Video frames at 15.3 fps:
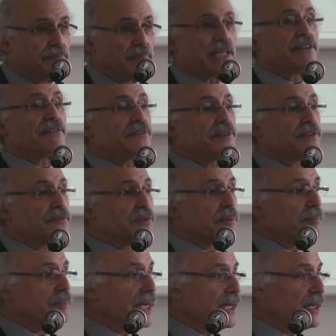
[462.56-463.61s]
benefit
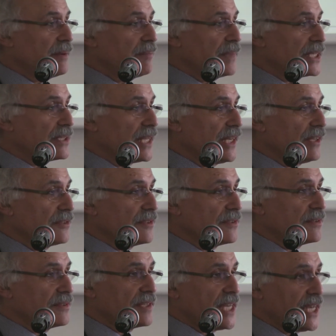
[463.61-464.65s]
from mental health
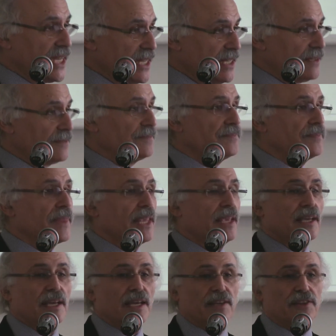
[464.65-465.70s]
care,
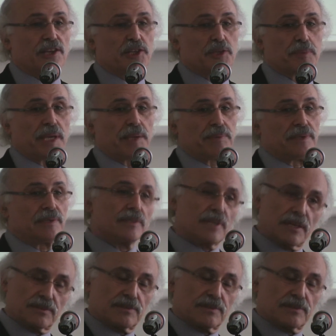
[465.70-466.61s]
and those people,